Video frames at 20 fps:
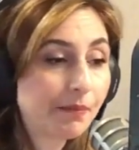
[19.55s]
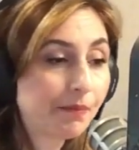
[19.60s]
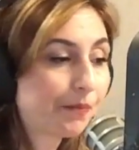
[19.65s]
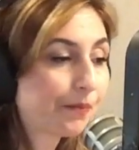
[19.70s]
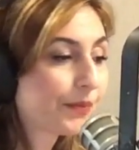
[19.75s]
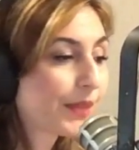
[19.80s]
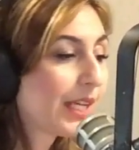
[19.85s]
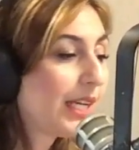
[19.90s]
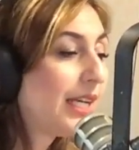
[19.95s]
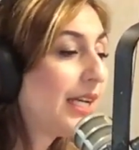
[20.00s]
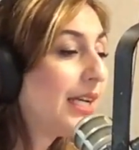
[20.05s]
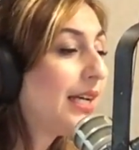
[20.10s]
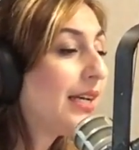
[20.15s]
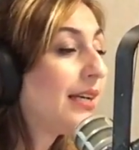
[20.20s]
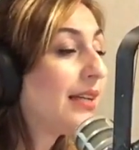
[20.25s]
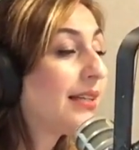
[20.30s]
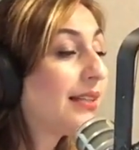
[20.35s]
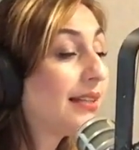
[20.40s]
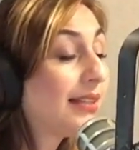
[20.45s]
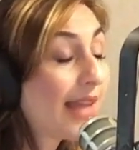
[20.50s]
Okay.
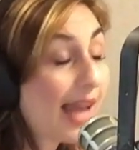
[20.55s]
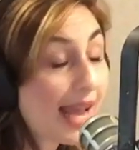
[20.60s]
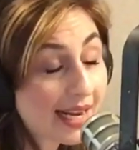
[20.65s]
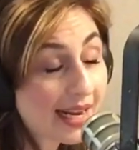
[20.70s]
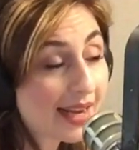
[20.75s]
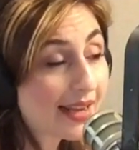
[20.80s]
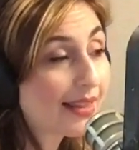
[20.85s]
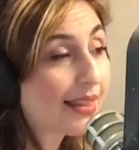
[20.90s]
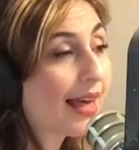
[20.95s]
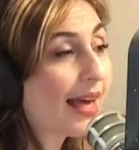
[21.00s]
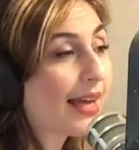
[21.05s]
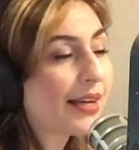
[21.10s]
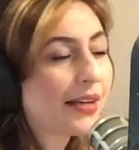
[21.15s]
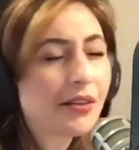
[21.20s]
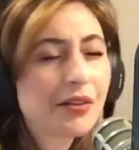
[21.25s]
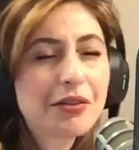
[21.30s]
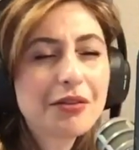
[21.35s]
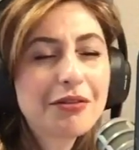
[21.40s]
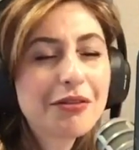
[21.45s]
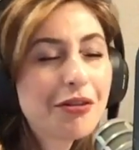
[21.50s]
Saying that
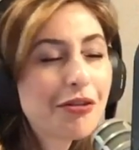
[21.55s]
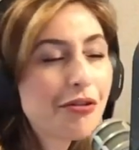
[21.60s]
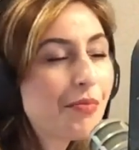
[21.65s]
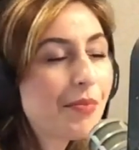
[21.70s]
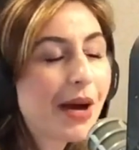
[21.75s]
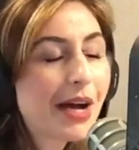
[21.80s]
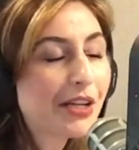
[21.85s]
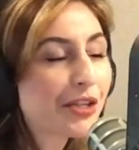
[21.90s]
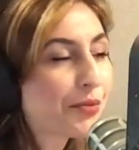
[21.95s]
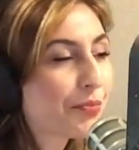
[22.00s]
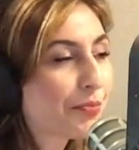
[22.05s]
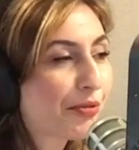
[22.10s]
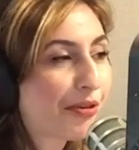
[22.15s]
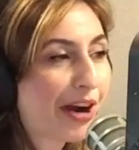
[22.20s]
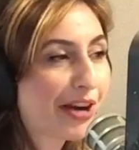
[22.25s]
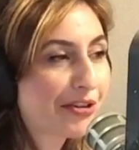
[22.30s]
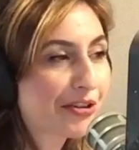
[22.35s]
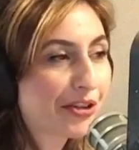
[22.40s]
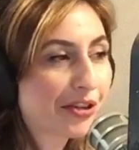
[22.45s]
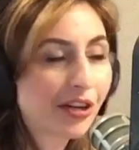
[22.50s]
it's too much
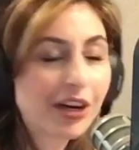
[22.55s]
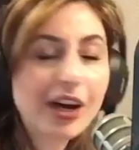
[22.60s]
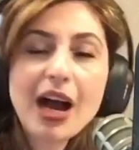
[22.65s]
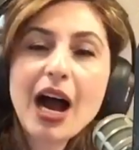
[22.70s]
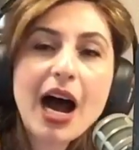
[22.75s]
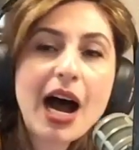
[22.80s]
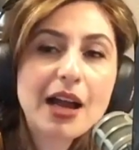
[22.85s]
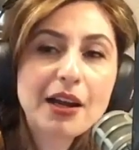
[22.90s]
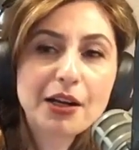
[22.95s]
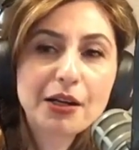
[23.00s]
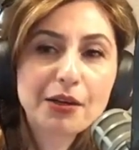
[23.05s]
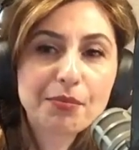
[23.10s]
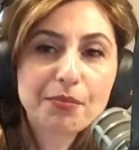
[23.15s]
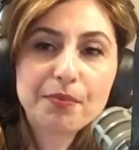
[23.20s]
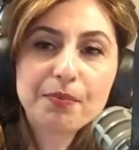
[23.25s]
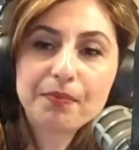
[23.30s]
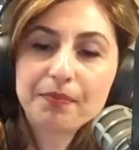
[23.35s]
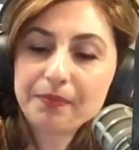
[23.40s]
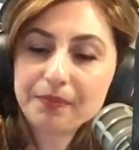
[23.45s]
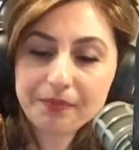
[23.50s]
pressure on our
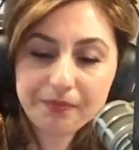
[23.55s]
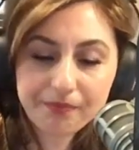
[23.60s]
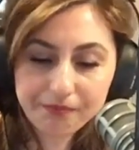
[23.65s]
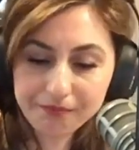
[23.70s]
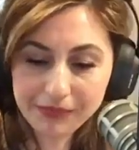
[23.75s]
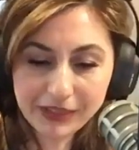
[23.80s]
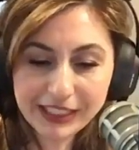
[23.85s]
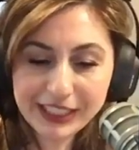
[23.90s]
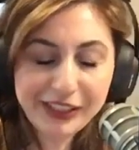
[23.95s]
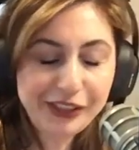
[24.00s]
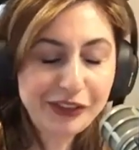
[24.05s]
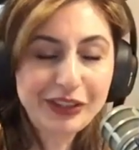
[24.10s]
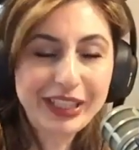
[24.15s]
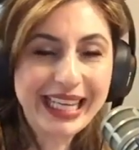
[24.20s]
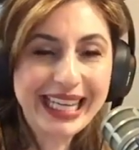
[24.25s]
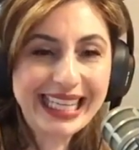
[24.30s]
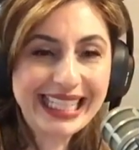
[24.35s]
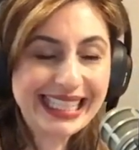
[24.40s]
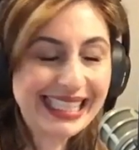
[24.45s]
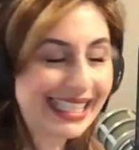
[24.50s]
little
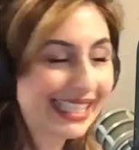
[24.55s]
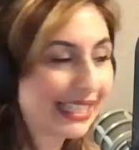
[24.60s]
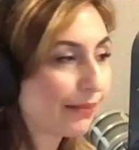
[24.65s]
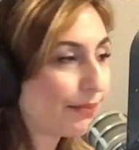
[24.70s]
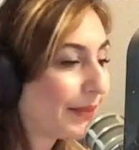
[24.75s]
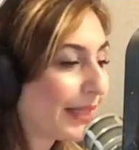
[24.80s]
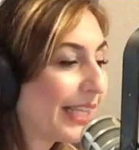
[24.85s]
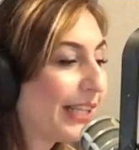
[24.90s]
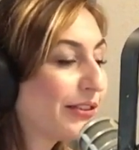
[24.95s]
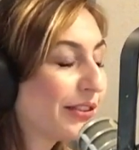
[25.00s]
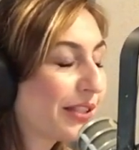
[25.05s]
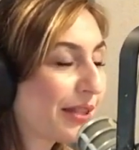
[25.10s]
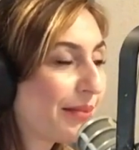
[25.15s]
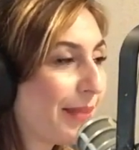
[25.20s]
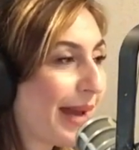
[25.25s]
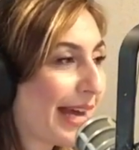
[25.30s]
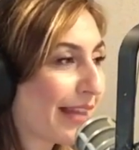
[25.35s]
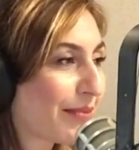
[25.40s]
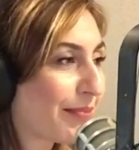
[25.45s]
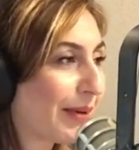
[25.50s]
kids. Here's the
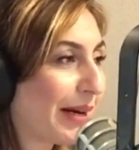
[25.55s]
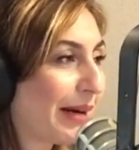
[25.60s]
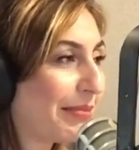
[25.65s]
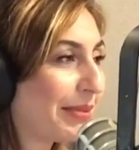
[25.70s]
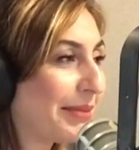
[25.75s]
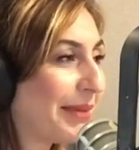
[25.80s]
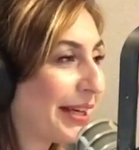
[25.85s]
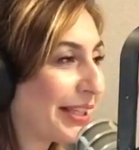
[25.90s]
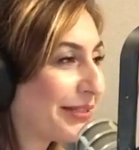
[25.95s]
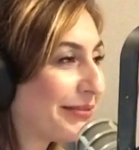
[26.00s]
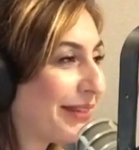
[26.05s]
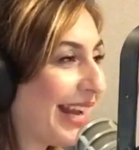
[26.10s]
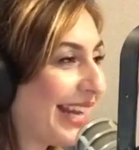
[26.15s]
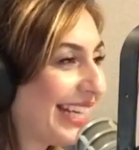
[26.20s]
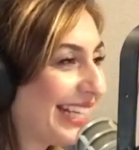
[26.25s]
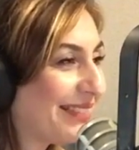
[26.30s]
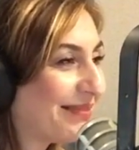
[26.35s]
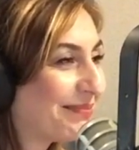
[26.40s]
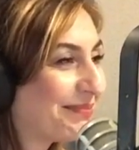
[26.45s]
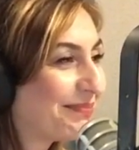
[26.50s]
math problem. Are you ready?